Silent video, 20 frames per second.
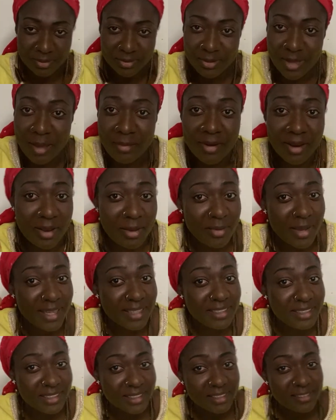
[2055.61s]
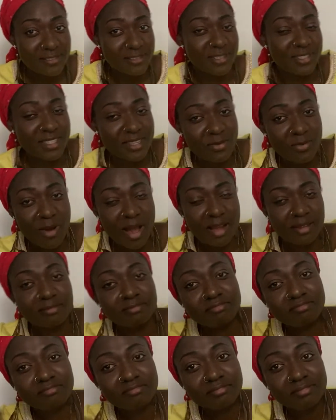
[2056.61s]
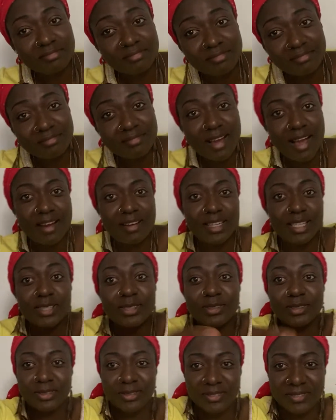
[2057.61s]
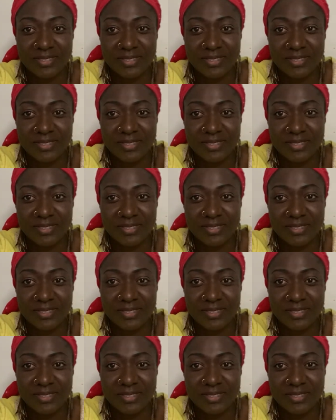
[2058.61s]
So I'm recommending, if you see one, marry you.